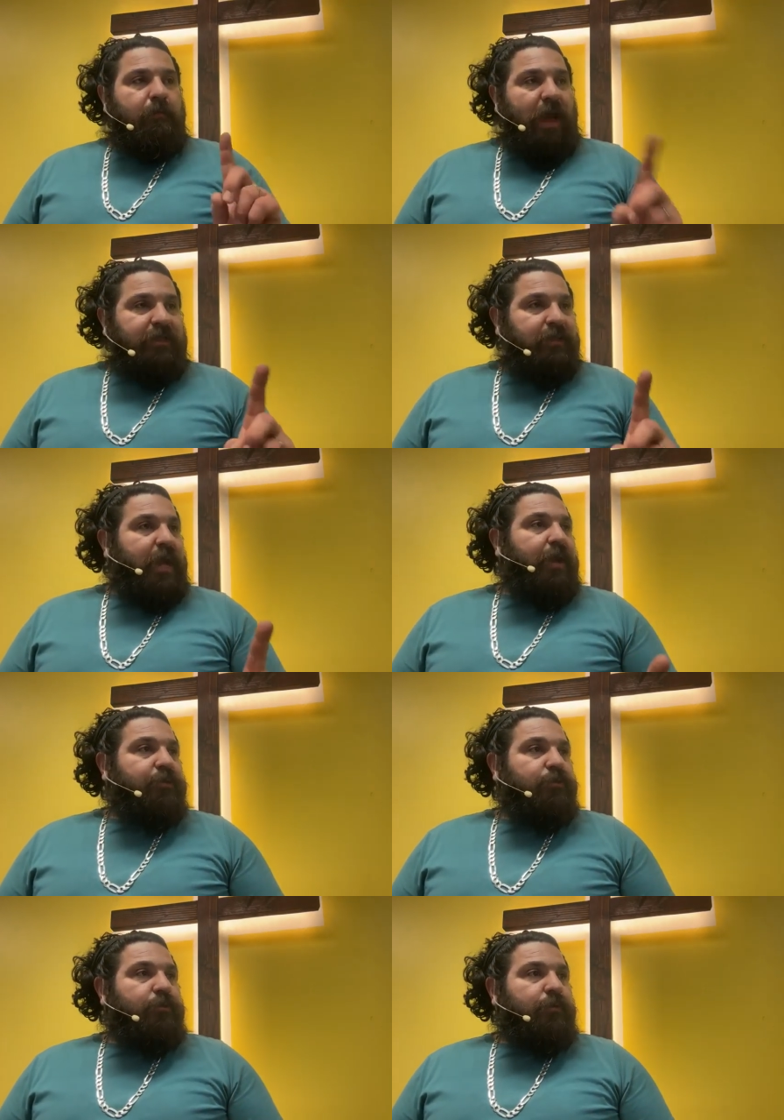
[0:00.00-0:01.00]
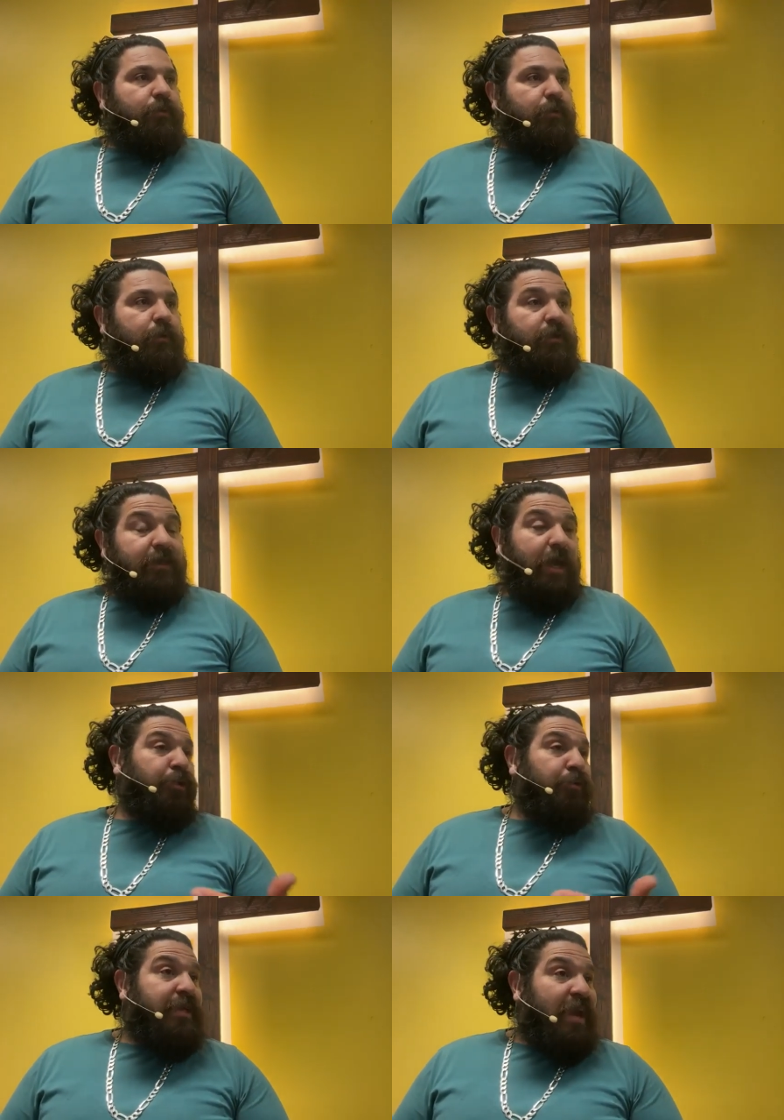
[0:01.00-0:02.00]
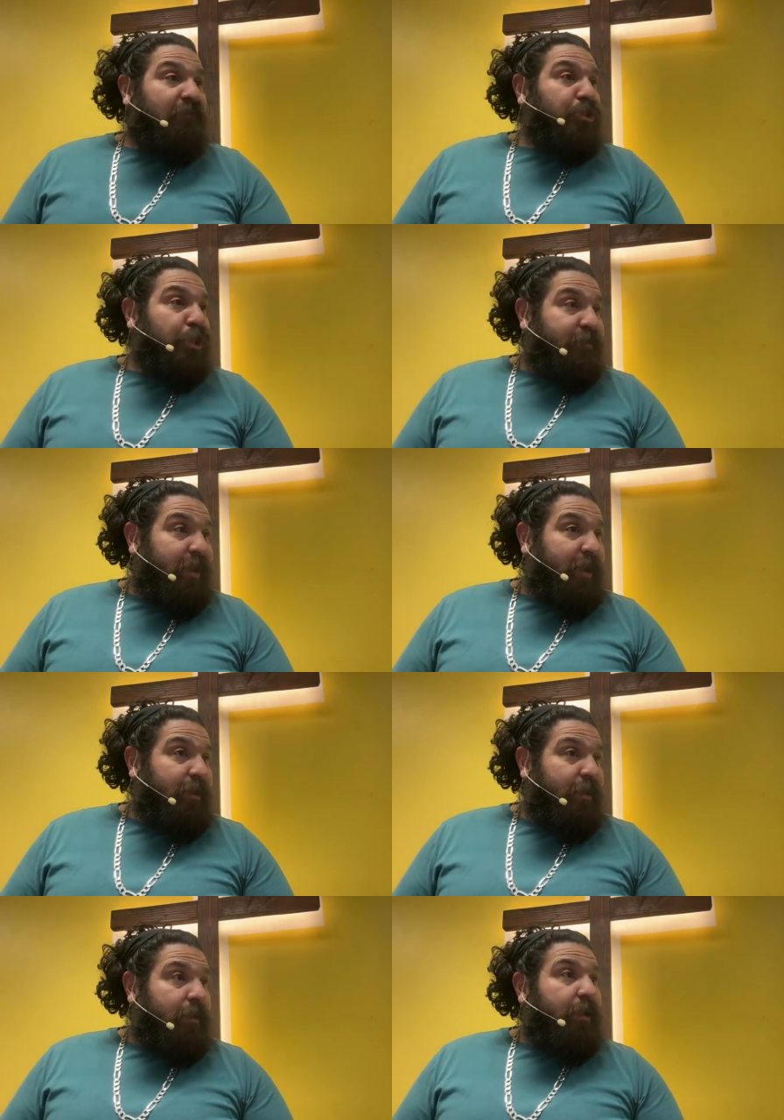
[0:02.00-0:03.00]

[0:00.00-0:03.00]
That's the attitude. It's the attitude David should have had.